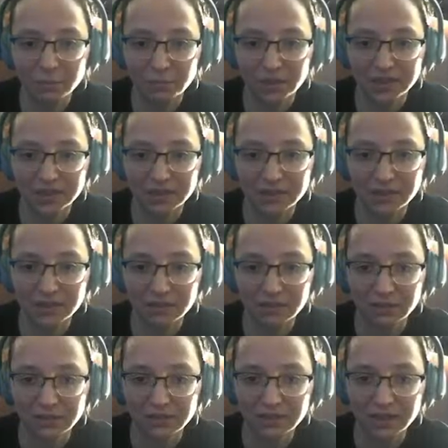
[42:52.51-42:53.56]
present
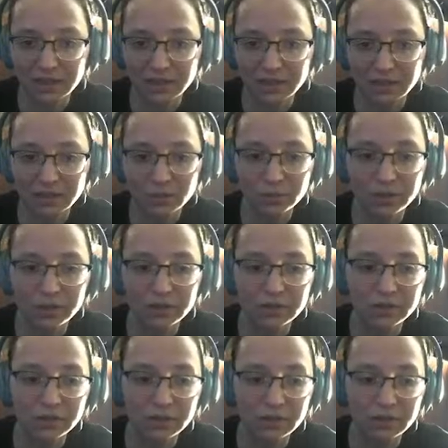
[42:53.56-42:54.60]
as, say, like 20 years
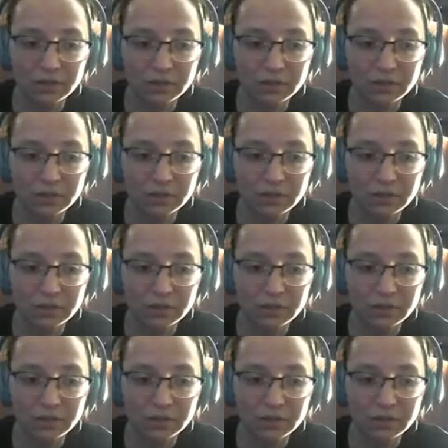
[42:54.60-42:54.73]
ago.